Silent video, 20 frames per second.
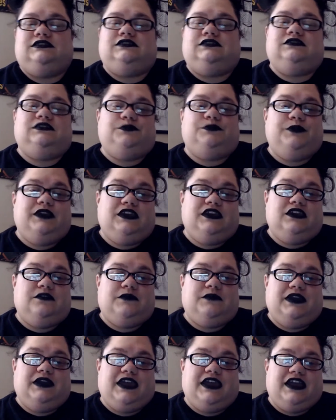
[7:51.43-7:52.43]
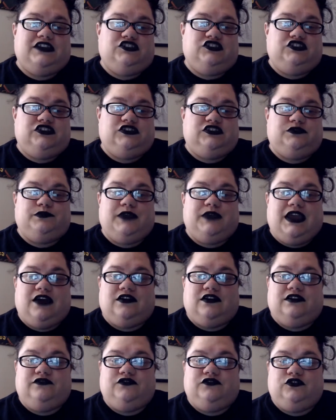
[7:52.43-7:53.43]
Speaking of my cat, she just
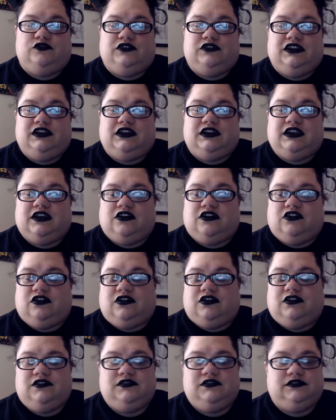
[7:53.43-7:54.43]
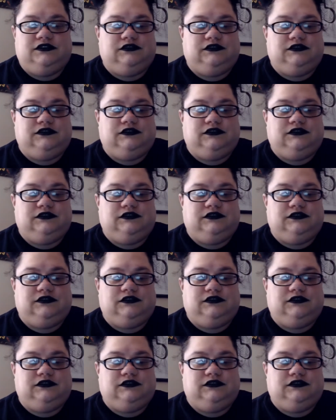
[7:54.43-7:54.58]
meowed if you didn't hear her.